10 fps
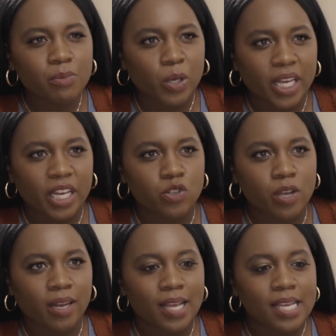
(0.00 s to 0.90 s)

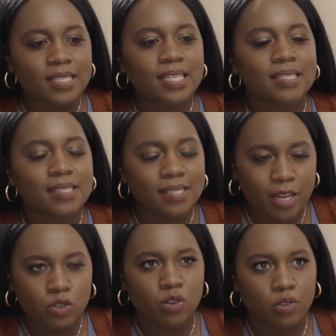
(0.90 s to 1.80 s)
communication is
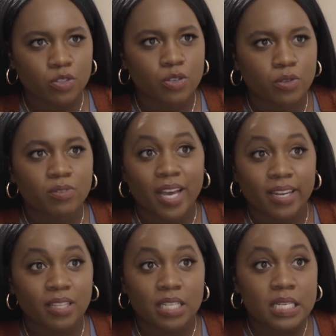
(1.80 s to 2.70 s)
essential to
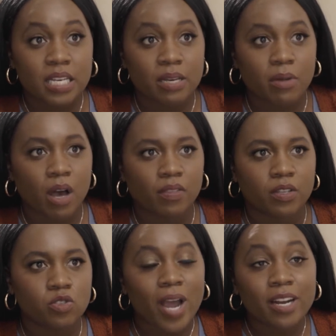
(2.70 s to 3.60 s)
uniting the team on
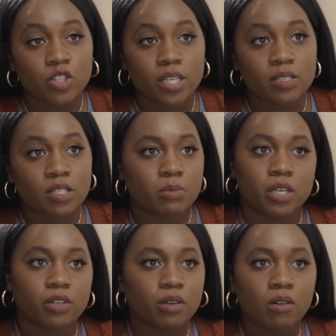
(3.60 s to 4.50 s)
the strategies to
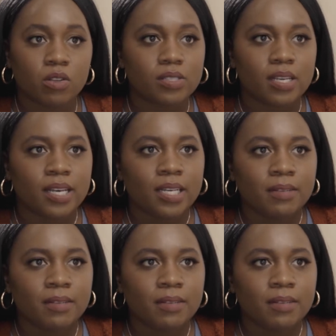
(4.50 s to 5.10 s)
meet your goals.